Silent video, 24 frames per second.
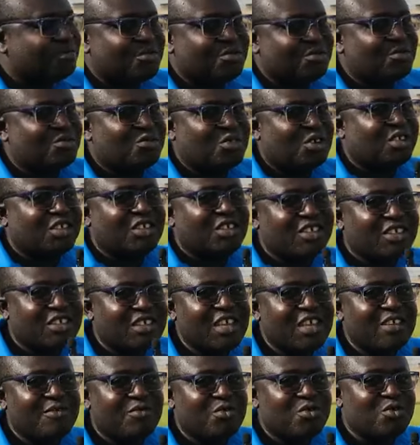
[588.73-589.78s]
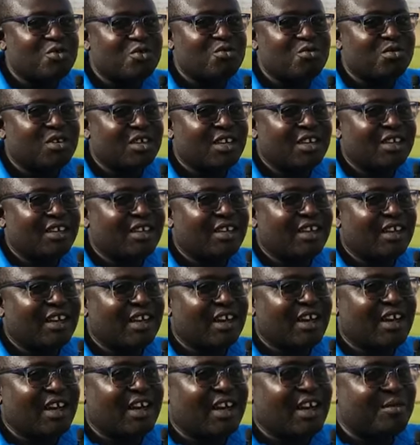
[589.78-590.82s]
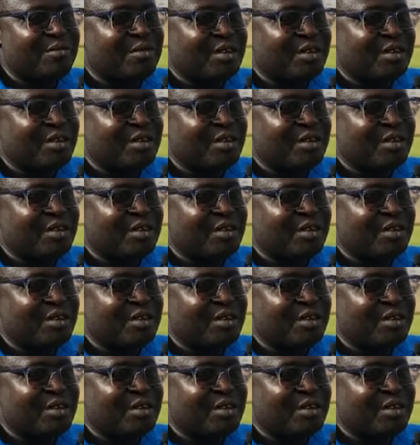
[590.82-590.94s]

doesn't this give you, a